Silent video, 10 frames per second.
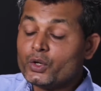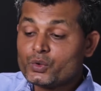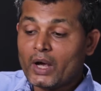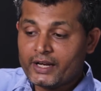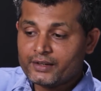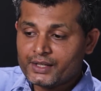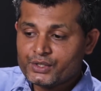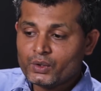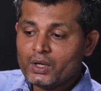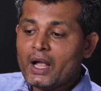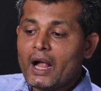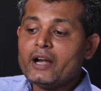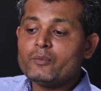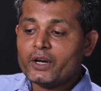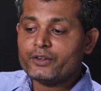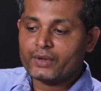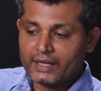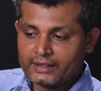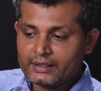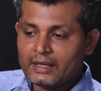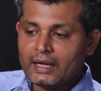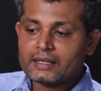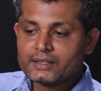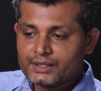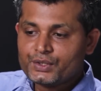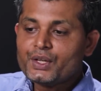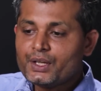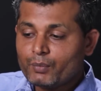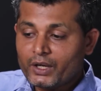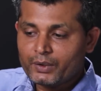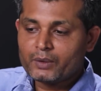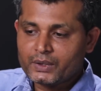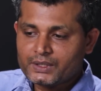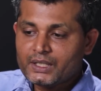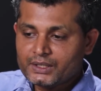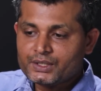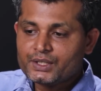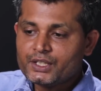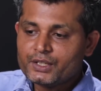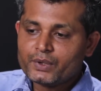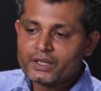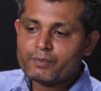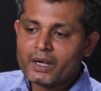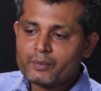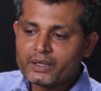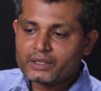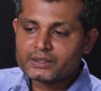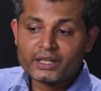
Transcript: height ratio, and body fat at the body fat percent as the three different parameters,